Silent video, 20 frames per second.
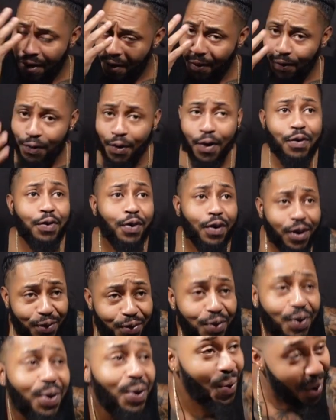four
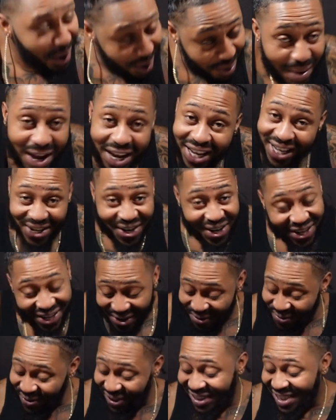forty-four The World back in here
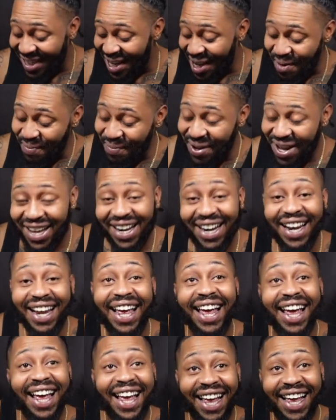again once again, man.
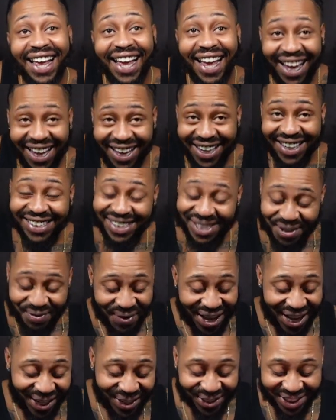Hey, listen,
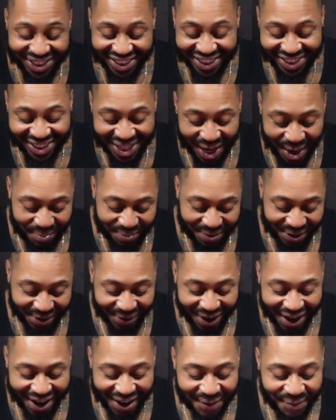man. You see the topic,
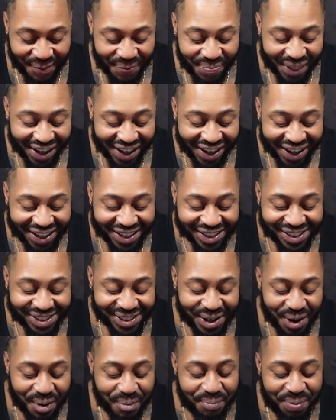right?
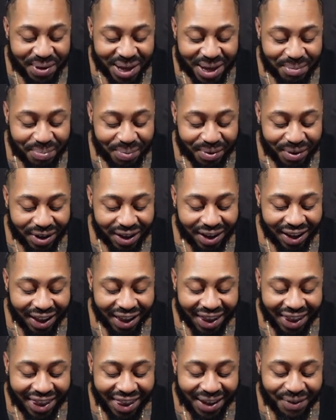Some people
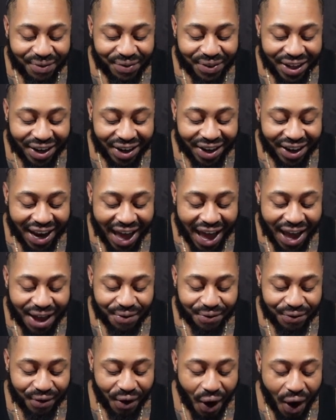live their
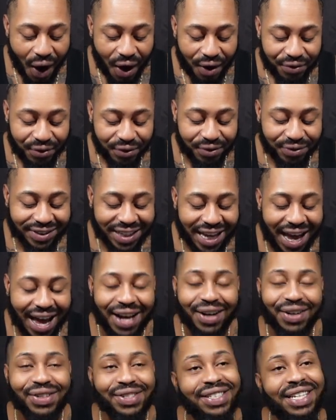life off of
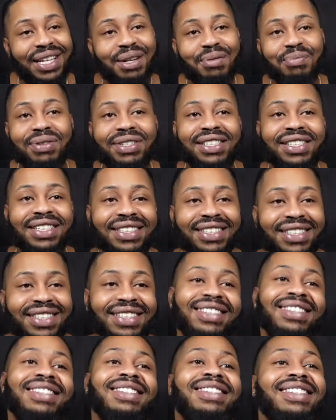titles and
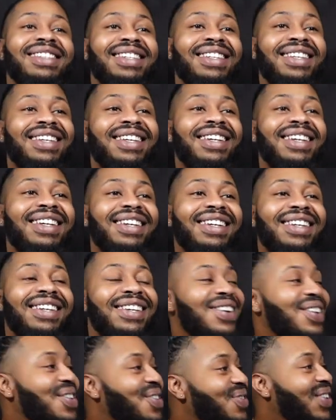positions.
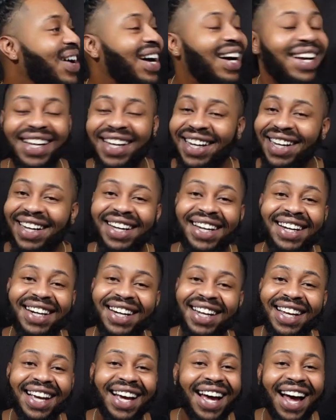Oh, my God.
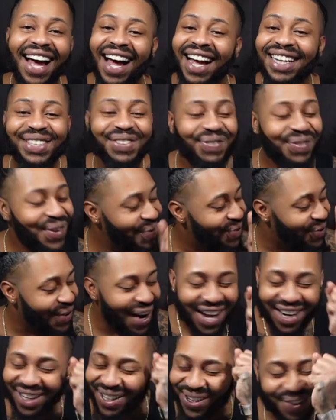I just be
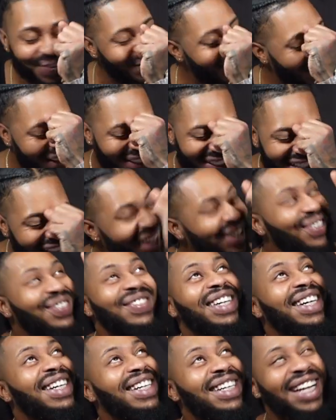finding them, dog. Thank you,
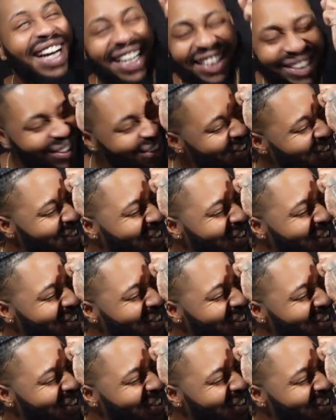God. I just,